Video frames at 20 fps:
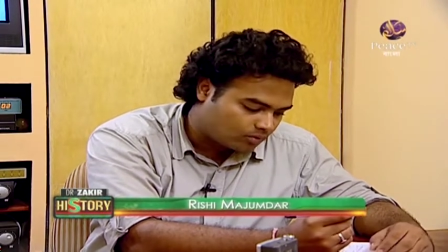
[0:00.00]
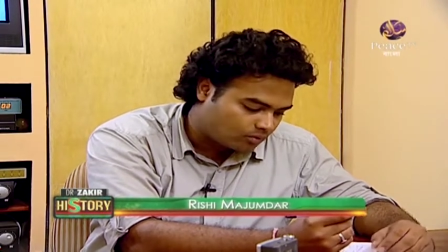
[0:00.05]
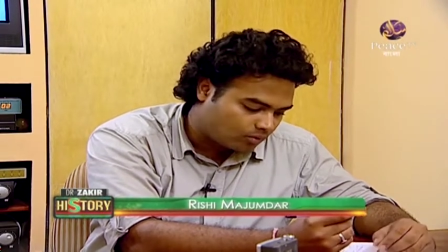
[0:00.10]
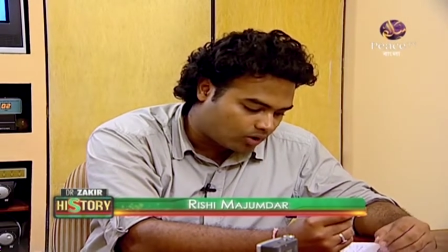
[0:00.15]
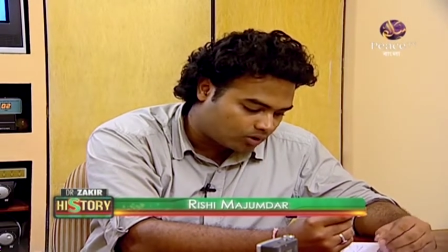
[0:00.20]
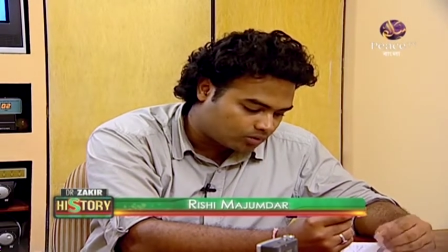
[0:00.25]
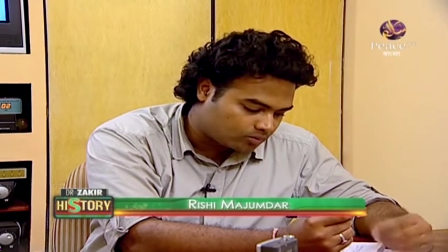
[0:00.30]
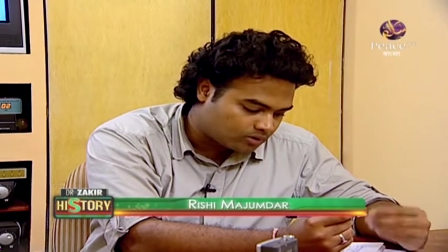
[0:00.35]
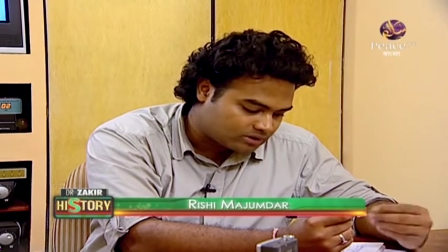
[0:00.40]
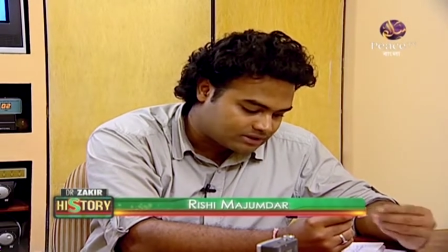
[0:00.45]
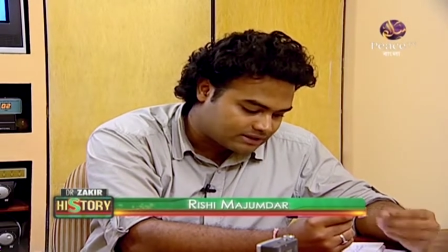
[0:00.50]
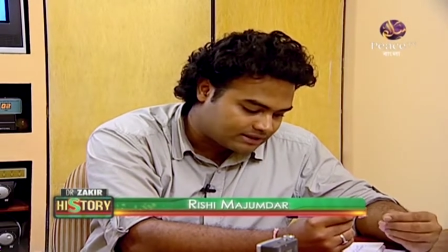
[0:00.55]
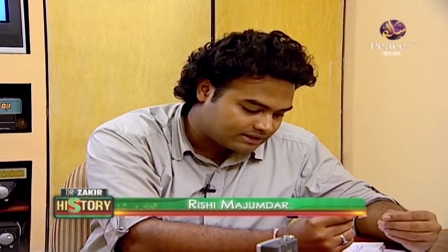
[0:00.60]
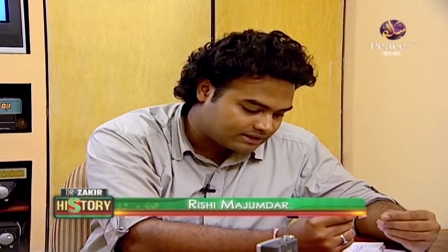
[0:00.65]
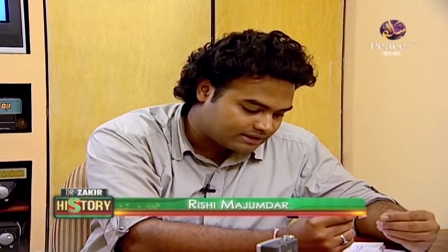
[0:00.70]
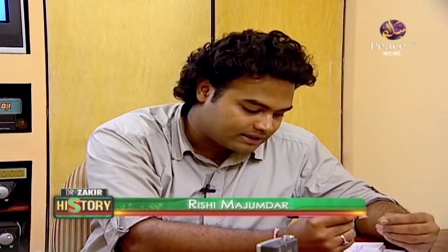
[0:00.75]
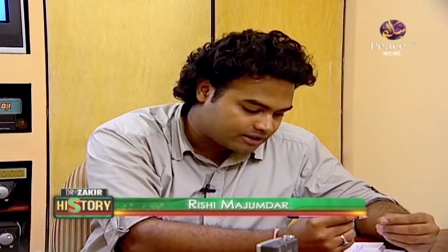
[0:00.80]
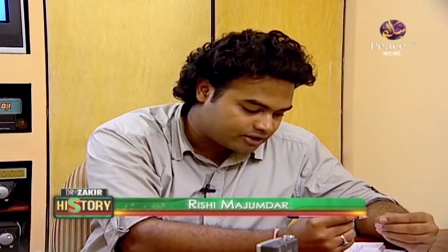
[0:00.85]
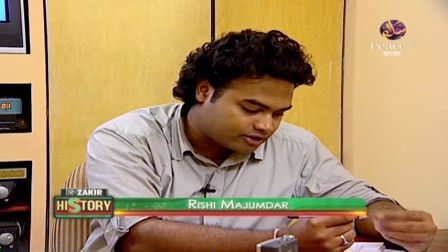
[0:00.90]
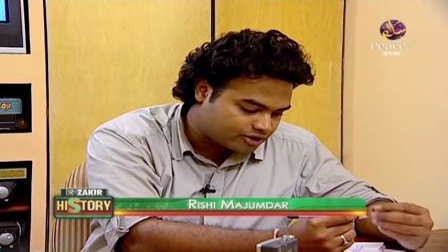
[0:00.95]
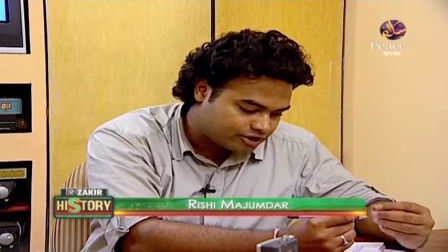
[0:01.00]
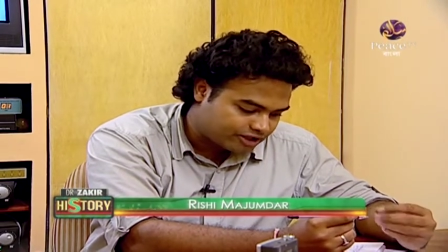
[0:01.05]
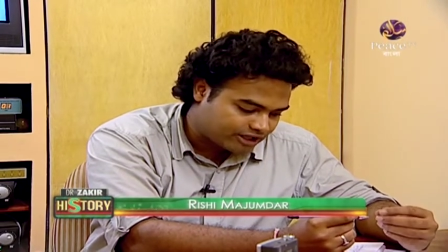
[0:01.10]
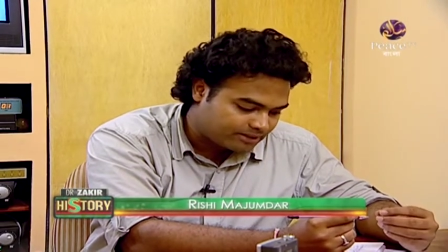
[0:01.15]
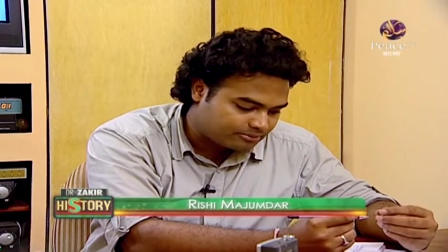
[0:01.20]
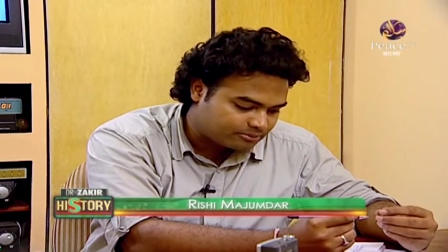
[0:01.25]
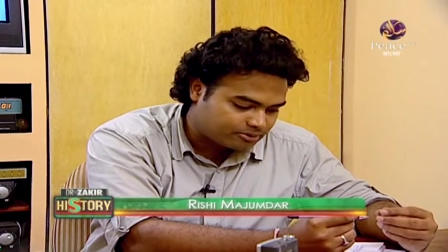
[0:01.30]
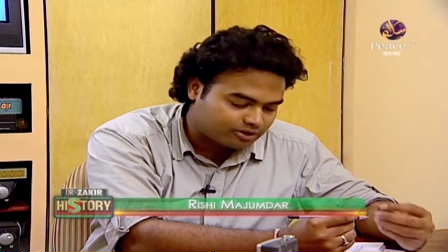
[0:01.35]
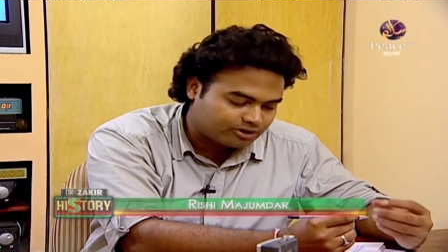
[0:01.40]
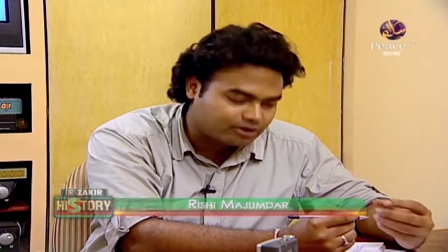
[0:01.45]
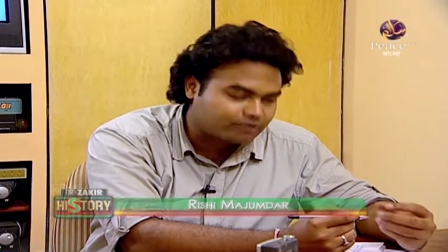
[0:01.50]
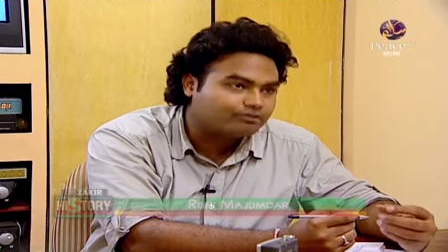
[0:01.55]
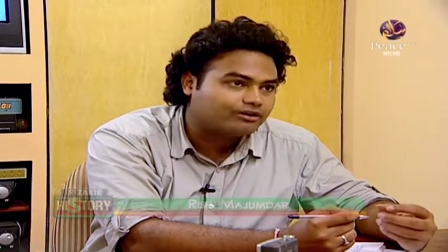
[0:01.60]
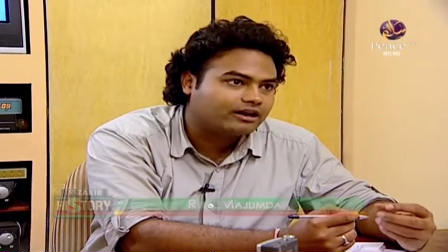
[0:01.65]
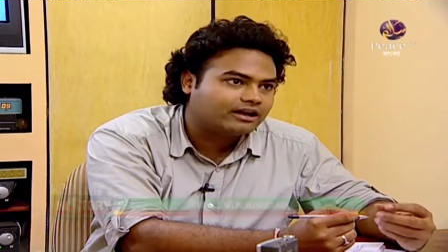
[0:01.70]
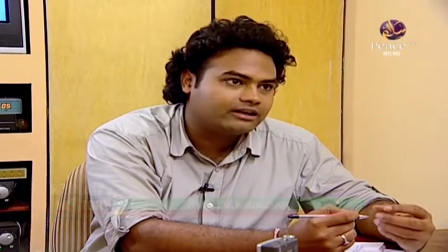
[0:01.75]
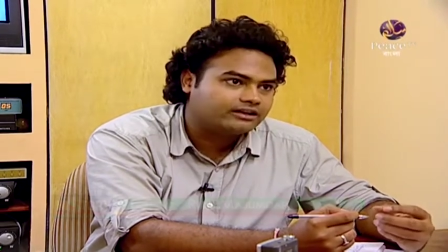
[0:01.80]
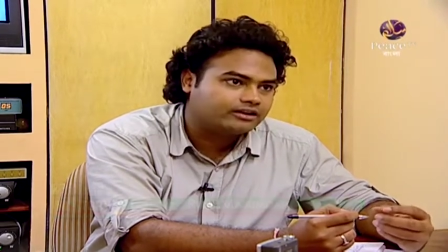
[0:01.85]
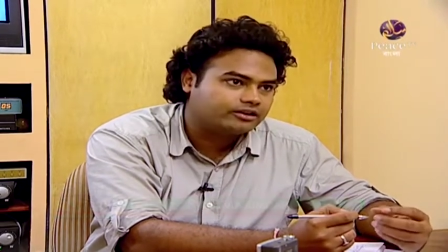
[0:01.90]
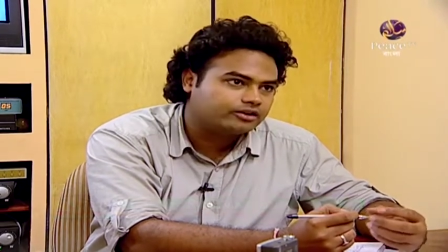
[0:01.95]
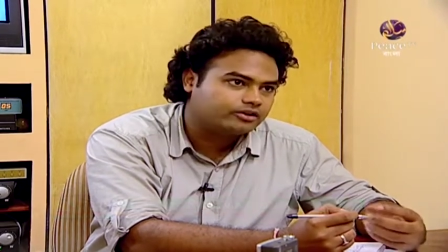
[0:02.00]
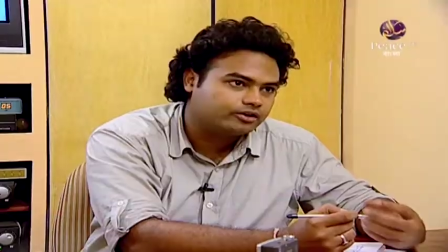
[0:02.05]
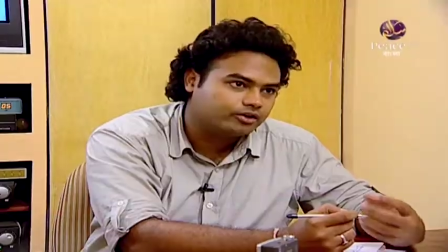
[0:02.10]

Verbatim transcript: what was it that shaped or defined